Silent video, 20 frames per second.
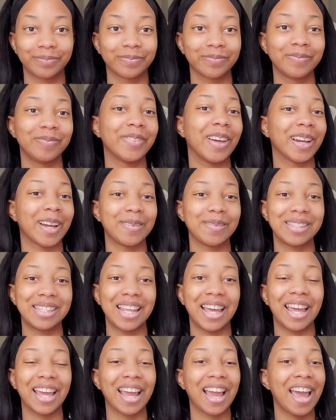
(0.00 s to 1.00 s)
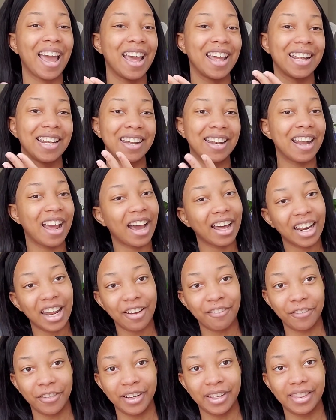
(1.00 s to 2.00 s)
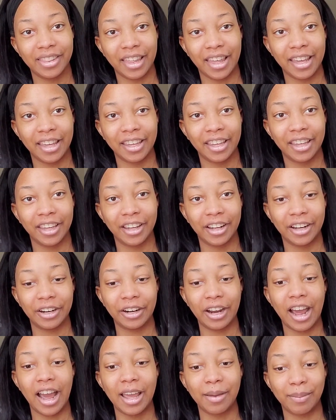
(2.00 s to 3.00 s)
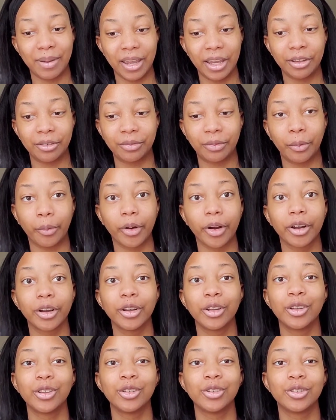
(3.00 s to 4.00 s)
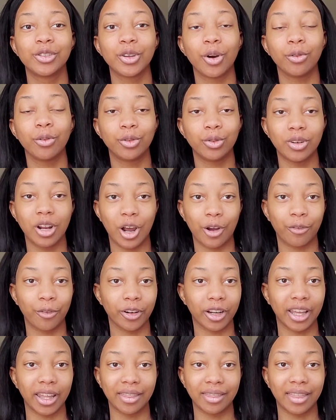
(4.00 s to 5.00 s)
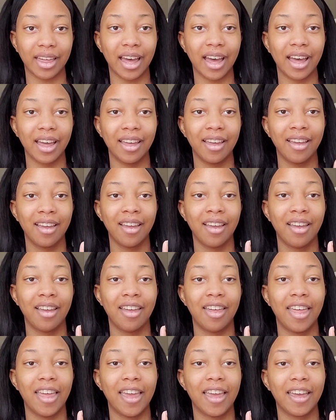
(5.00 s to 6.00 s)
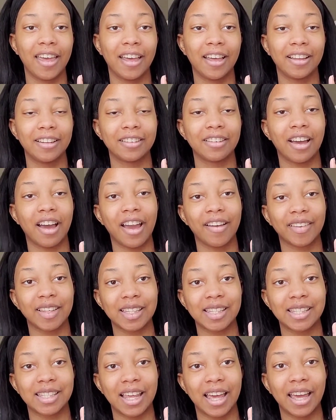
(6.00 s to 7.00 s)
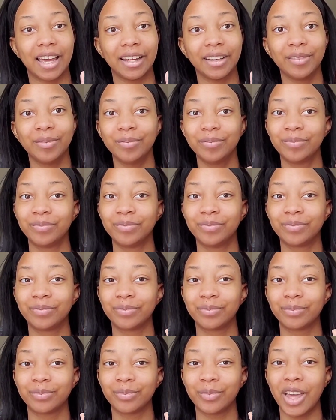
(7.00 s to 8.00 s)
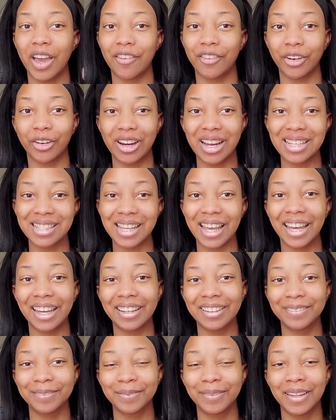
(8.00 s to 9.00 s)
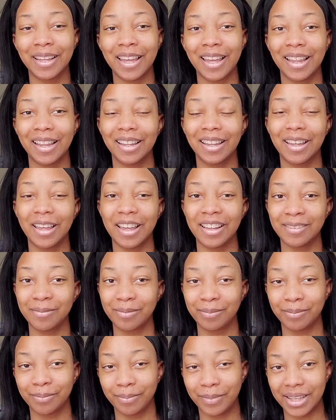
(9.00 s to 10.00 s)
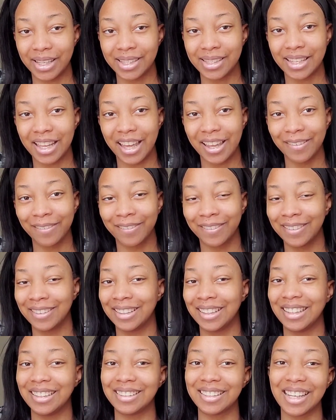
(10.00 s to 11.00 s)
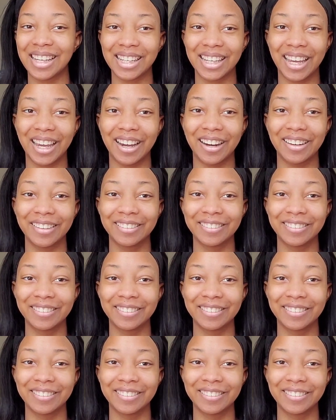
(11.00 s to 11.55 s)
like I'm saying, not everything here I paid for. So do not forget that. And I have to say, have a great day. Be safe and take care.